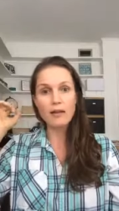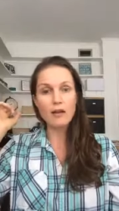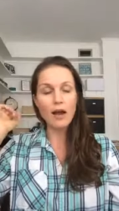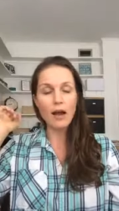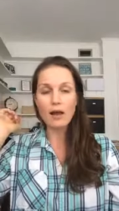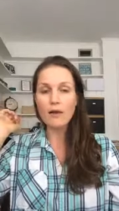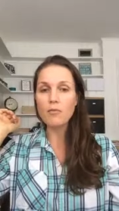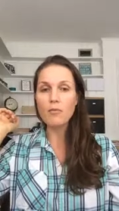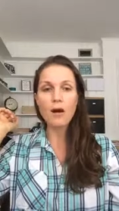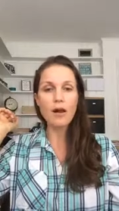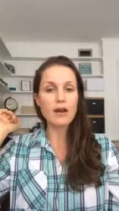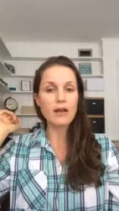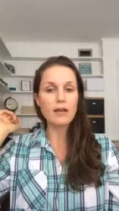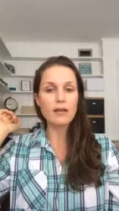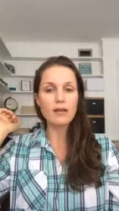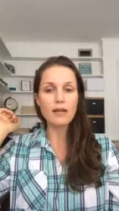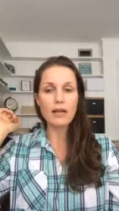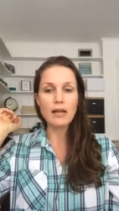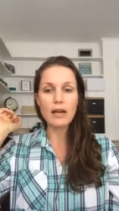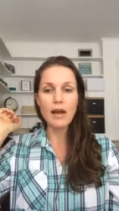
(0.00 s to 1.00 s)
I want it.
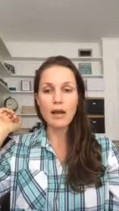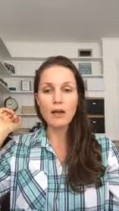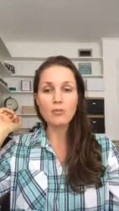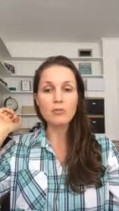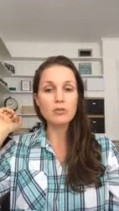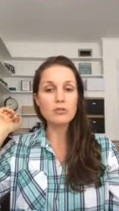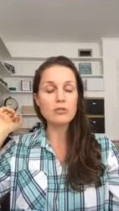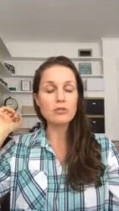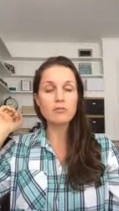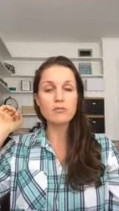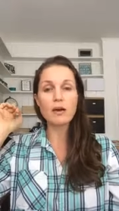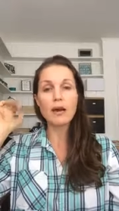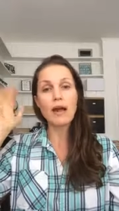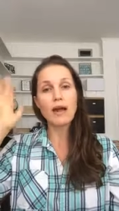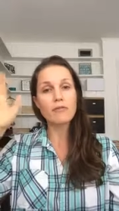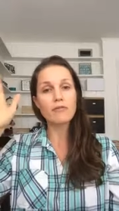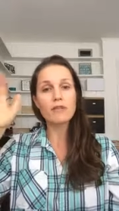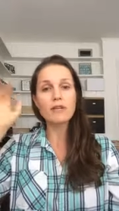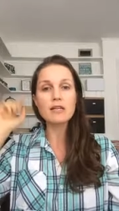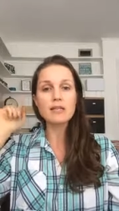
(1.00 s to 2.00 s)
And I will do
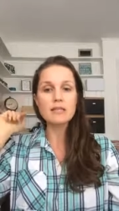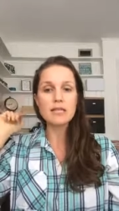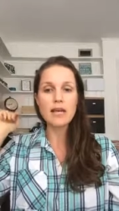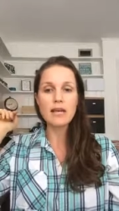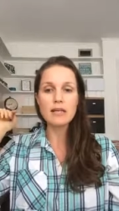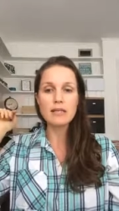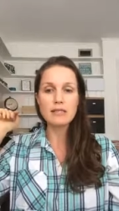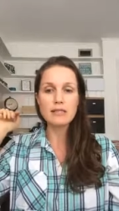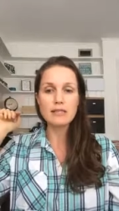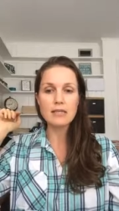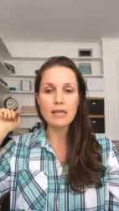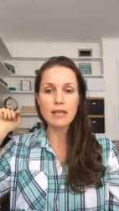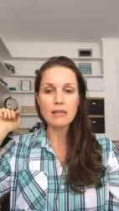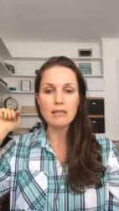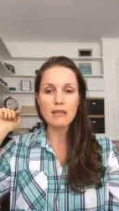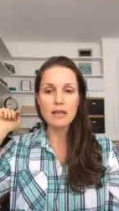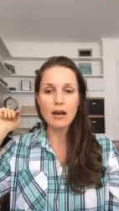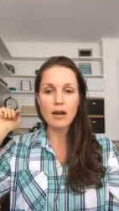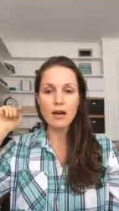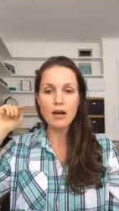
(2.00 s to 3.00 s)
whatever it takes to get
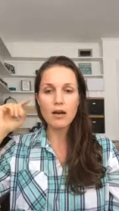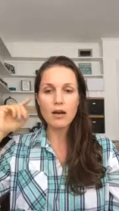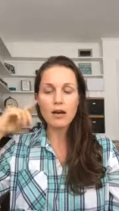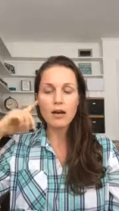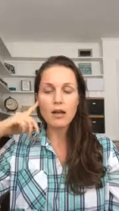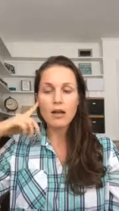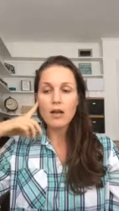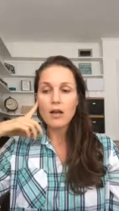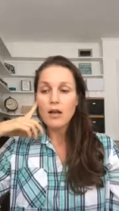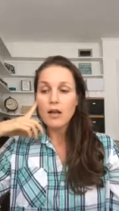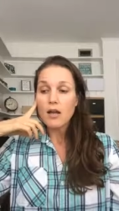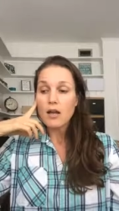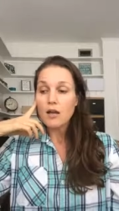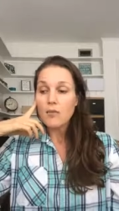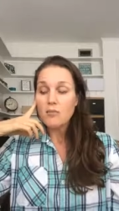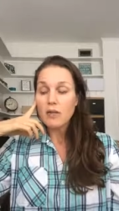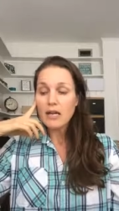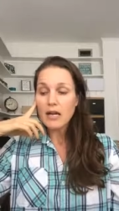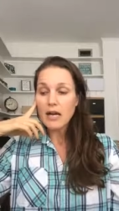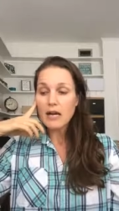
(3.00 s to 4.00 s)
there.
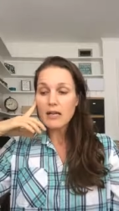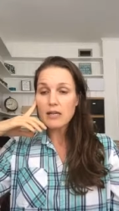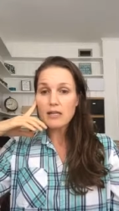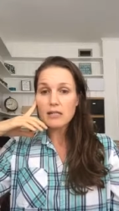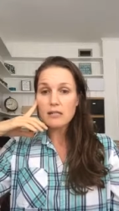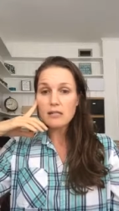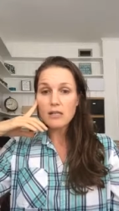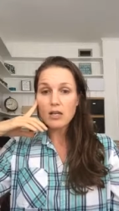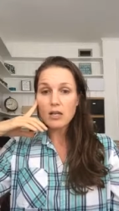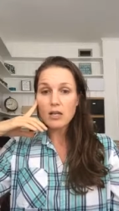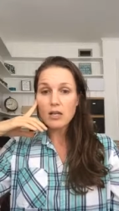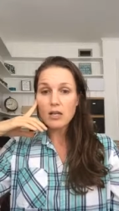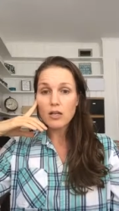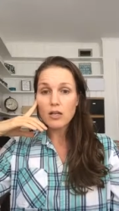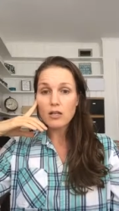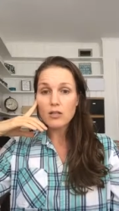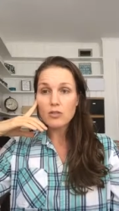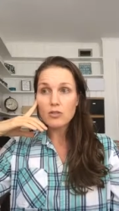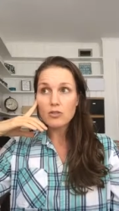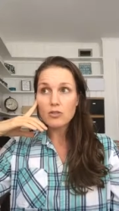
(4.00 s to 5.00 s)
Because
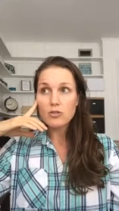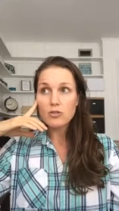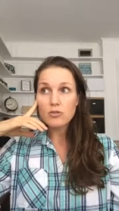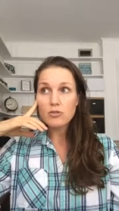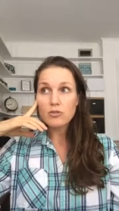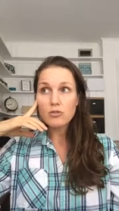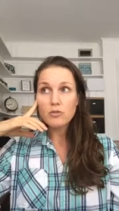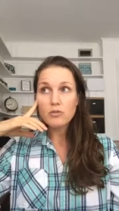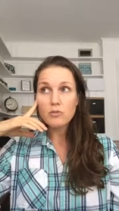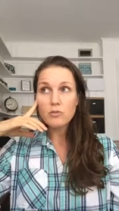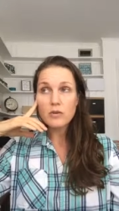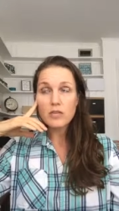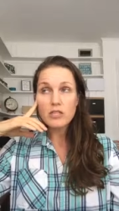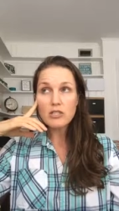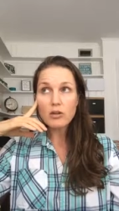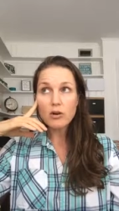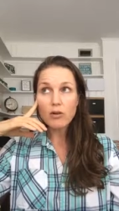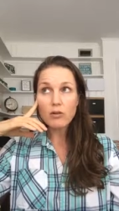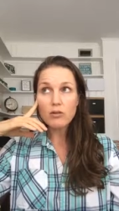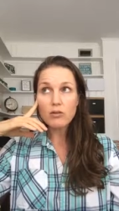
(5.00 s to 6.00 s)
truth be
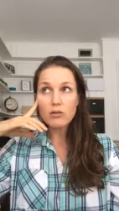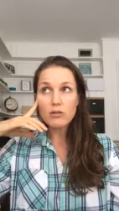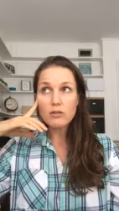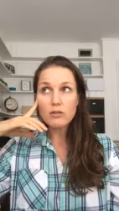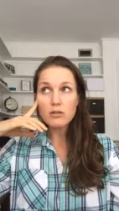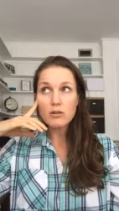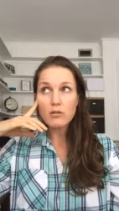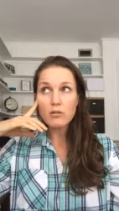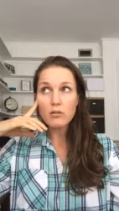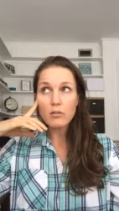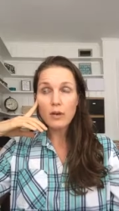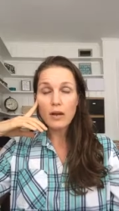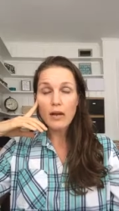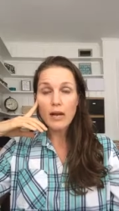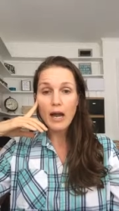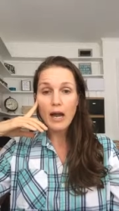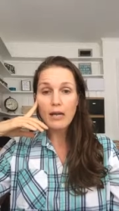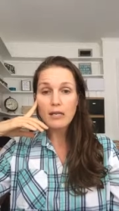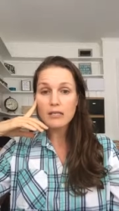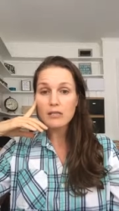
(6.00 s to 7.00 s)
told, when
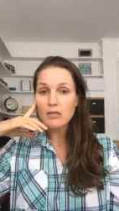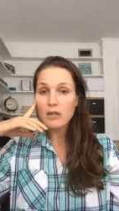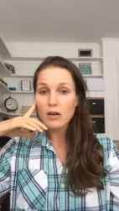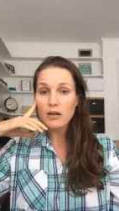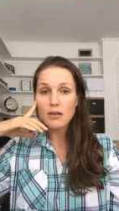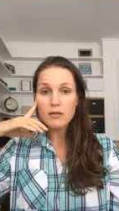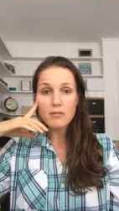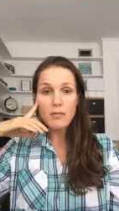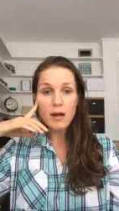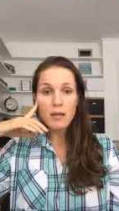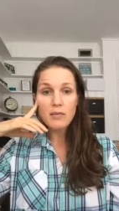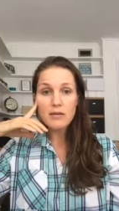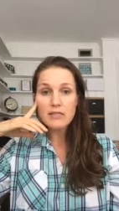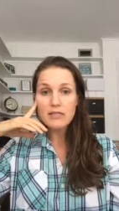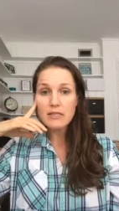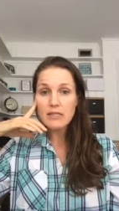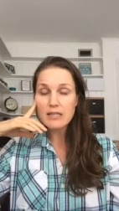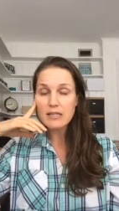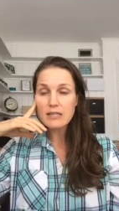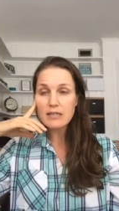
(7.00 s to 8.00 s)
I started my
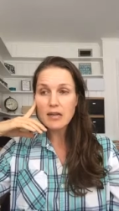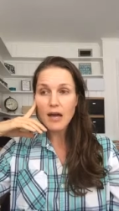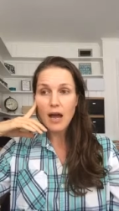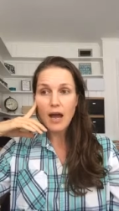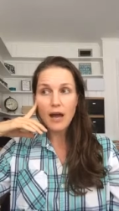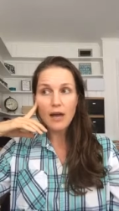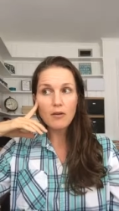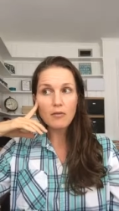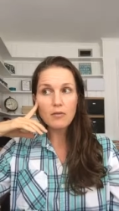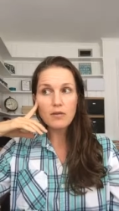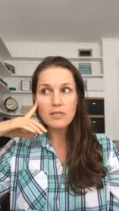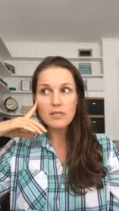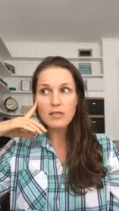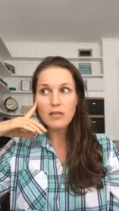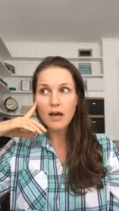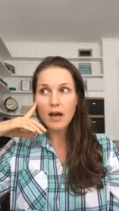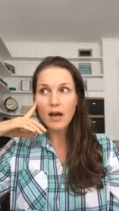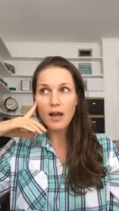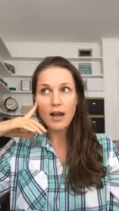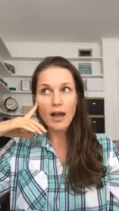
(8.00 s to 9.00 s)
business, I was
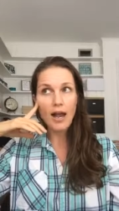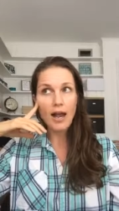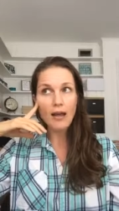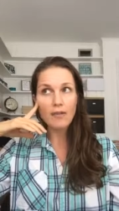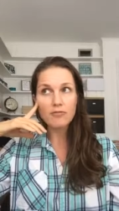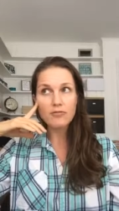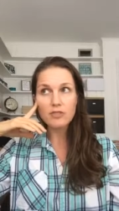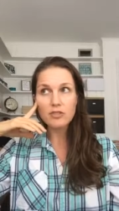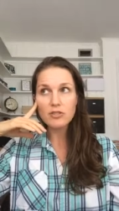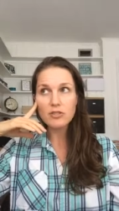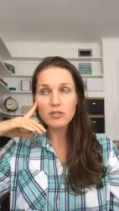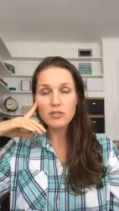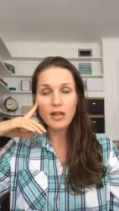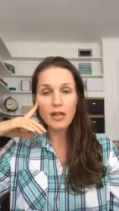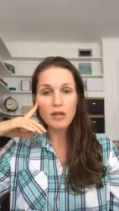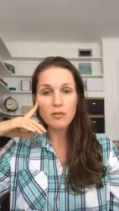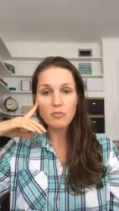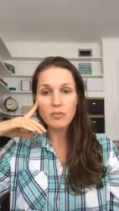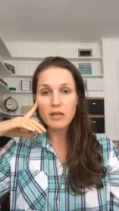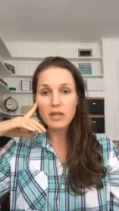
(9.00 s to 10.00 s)
not after
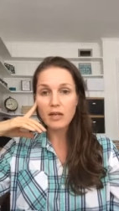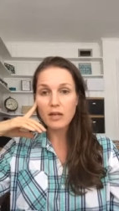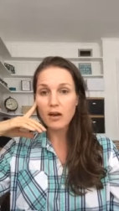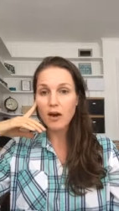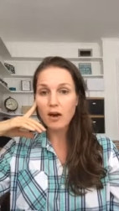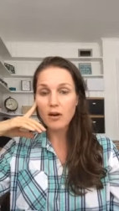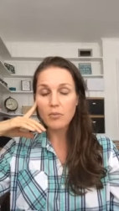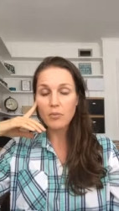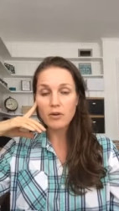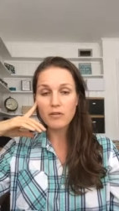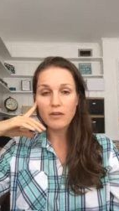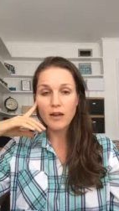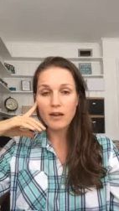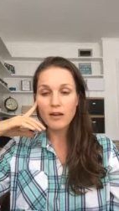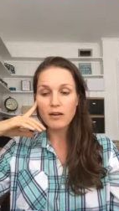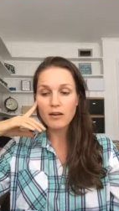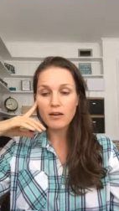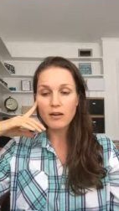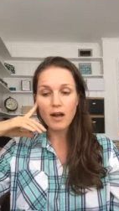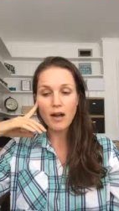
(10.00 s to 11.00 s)
like being our
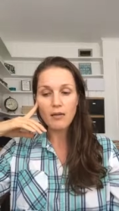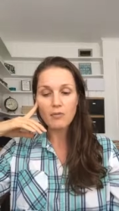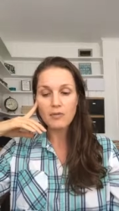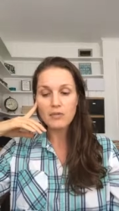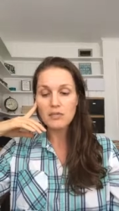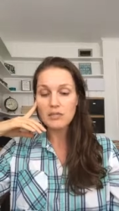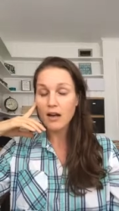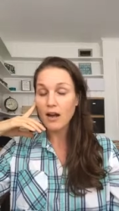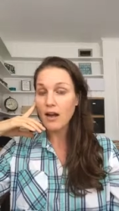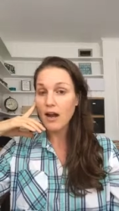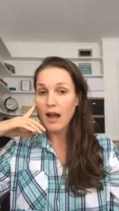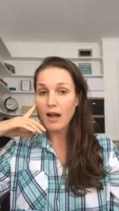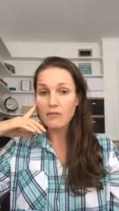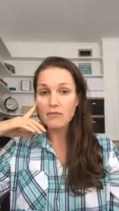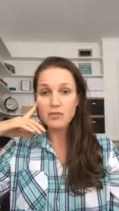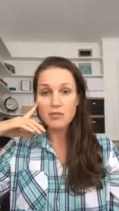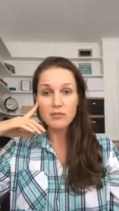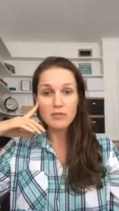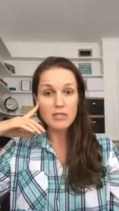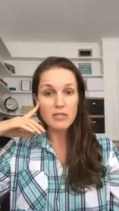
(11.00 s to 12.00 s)
provider. I was not
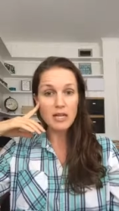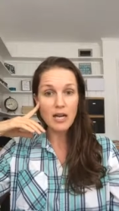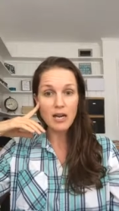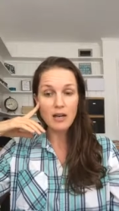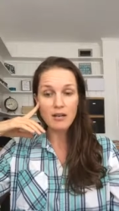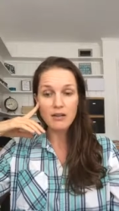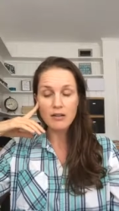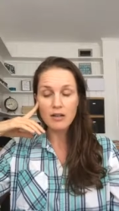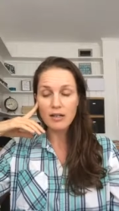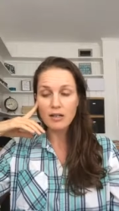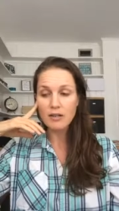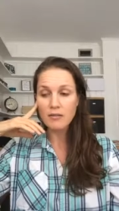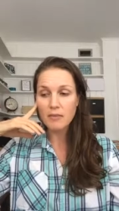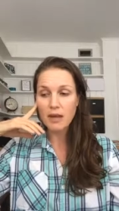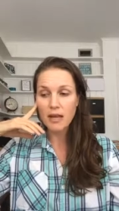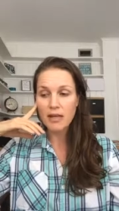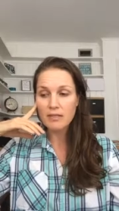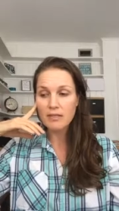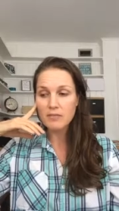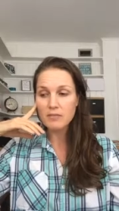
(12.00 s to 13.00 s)
after retiring my
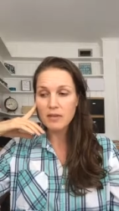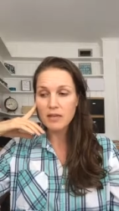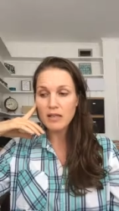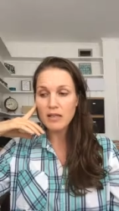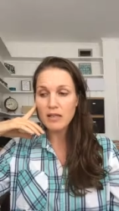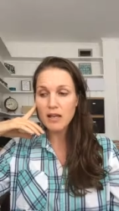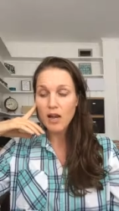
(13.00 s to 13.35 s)
husband.